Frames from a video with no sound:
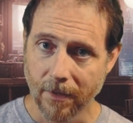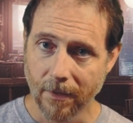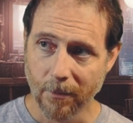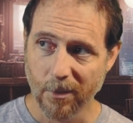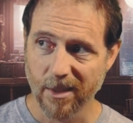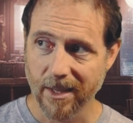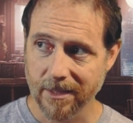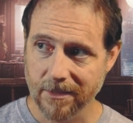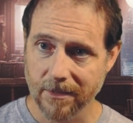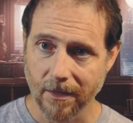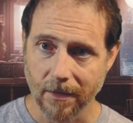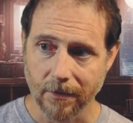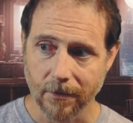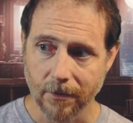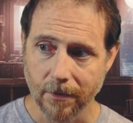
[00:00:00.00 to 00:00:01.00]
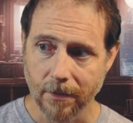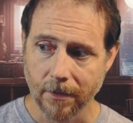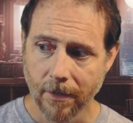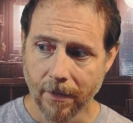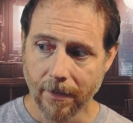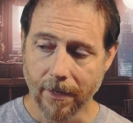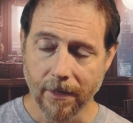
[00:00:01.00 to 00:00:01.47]
Well, that's not good.
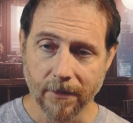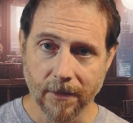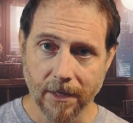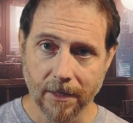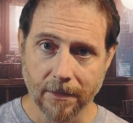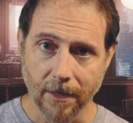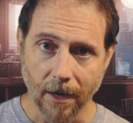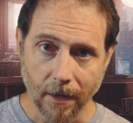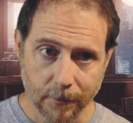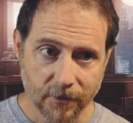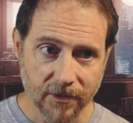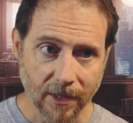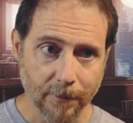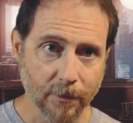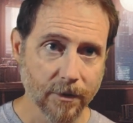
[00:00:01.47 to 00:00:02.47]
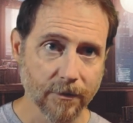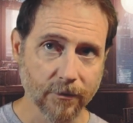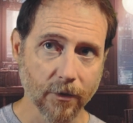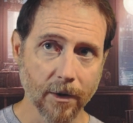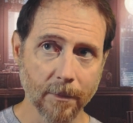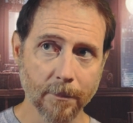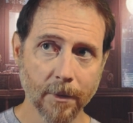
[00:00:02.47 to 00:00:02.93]
And then I'm separate
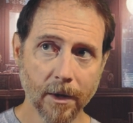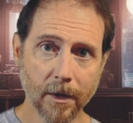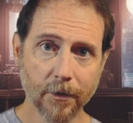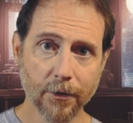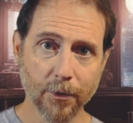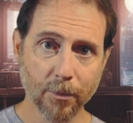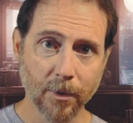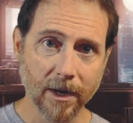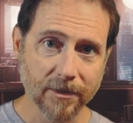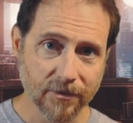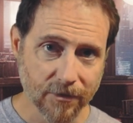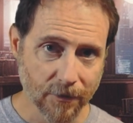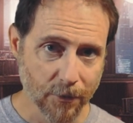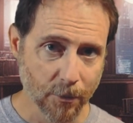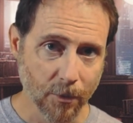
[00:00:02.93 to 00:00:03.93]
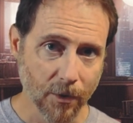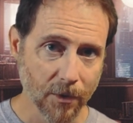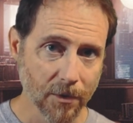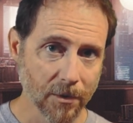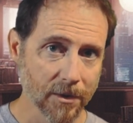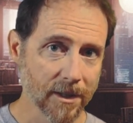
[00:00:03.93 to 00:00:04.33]
from the rest of the world.